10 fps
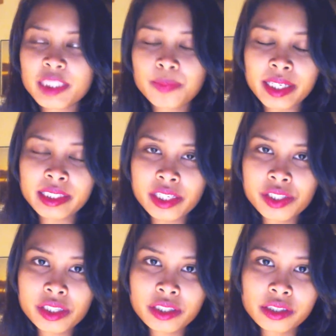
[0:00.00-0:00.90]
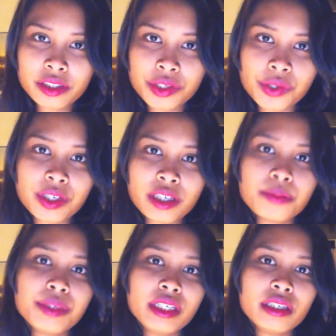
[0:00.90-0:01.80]
expectations
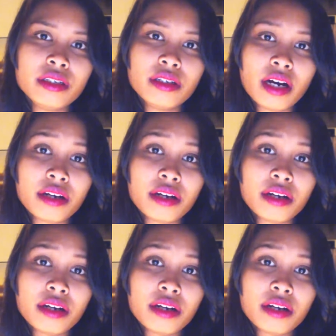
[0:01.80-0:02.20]
shouldn't be